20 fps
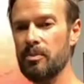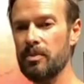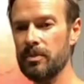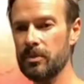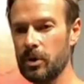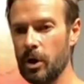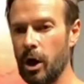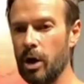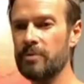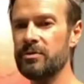
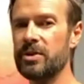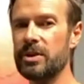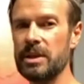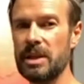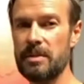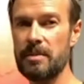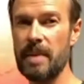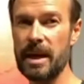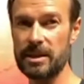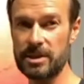confidently
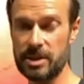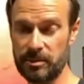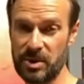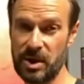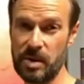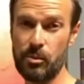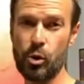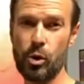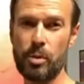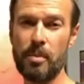make something
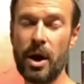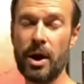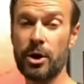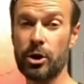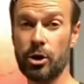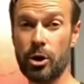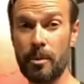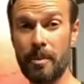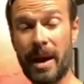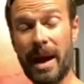more
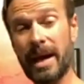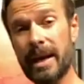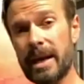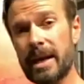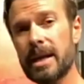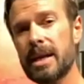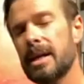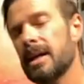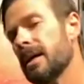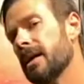
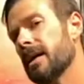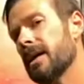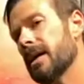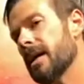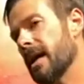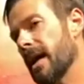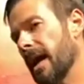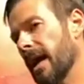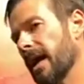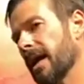monochromatic
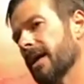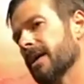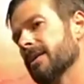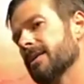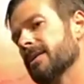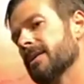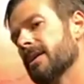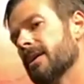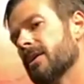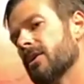and
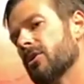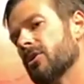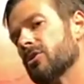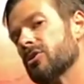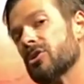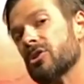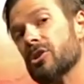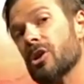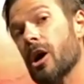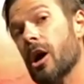
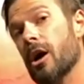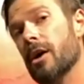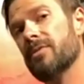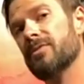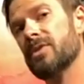soft